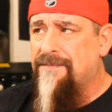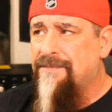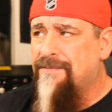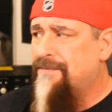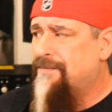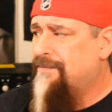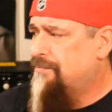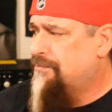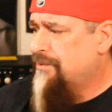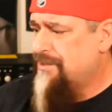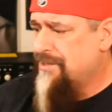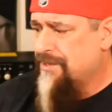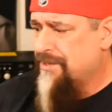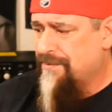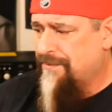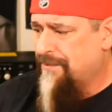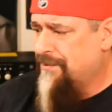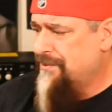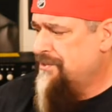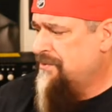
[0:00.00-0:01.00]
was it
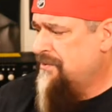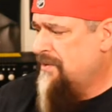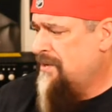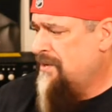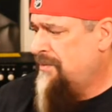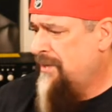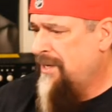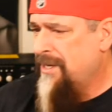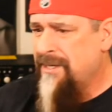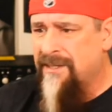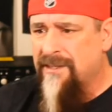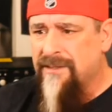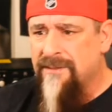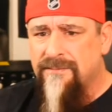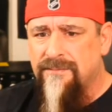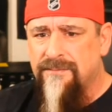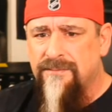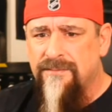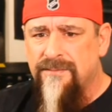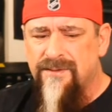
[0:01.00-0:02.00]
first
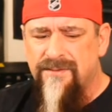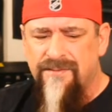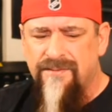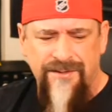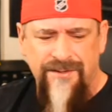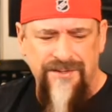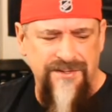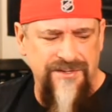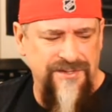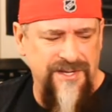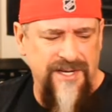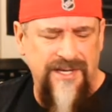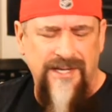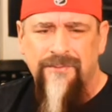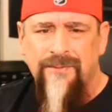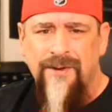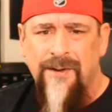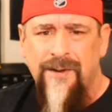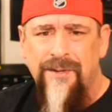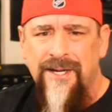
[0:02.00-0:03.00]
or second
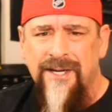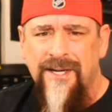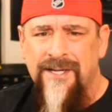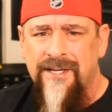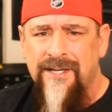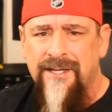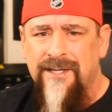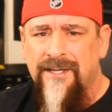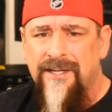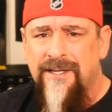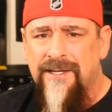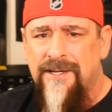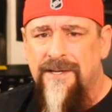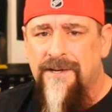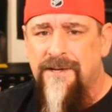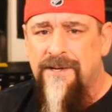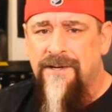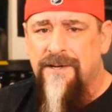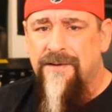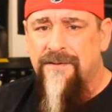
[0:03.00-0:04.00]
round pick
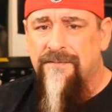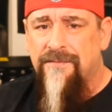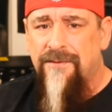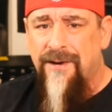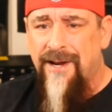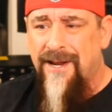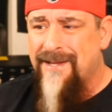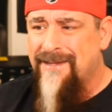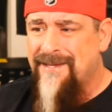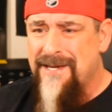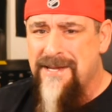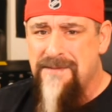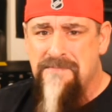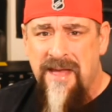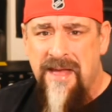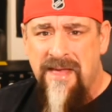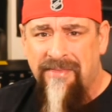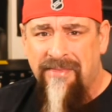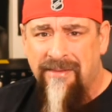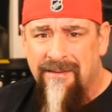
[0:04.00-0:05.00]
for Anthony
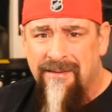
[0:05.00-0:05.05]
Mantha?